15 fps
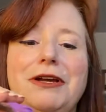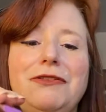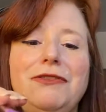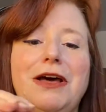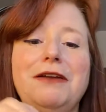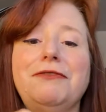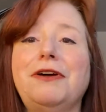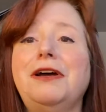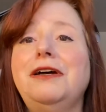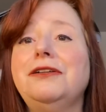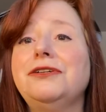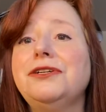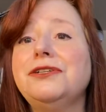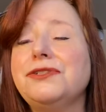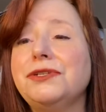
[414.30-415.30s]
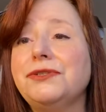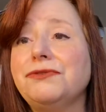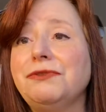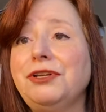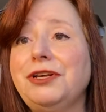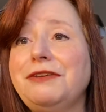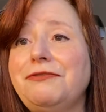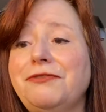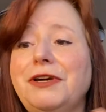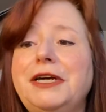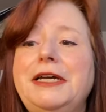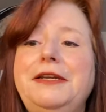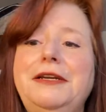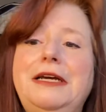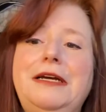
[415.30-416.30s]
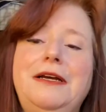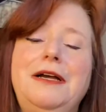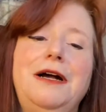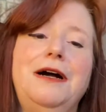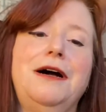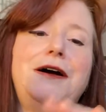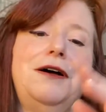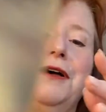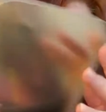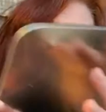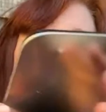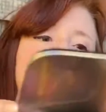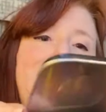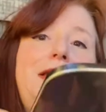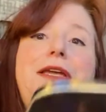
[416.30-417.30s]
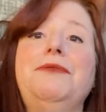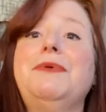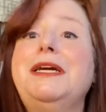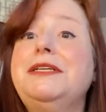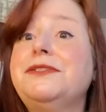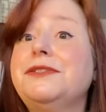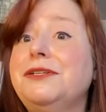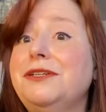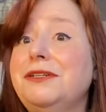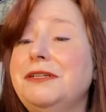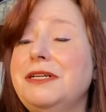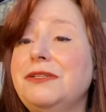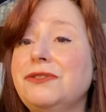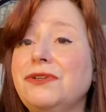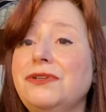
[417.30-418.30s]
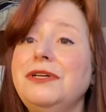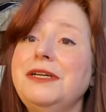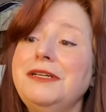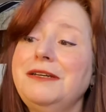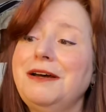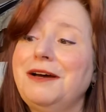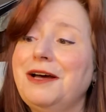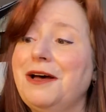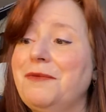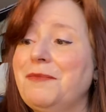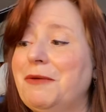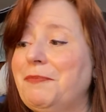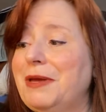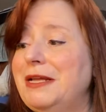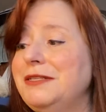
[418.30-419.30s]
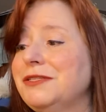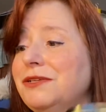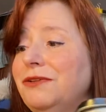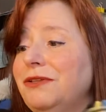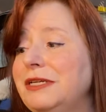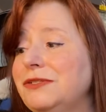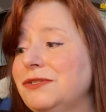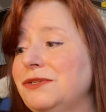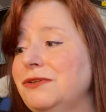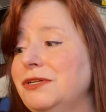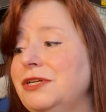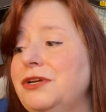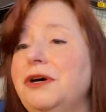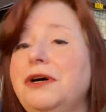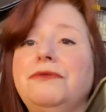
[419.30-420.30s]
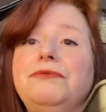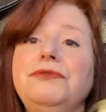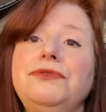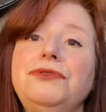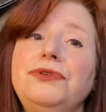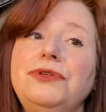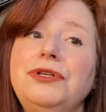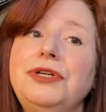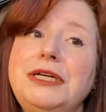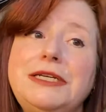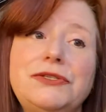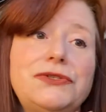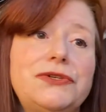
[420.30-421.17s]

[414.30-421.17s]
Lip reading: a lot of colors is really fun. An eraser is good. A pencil is good. A ruler is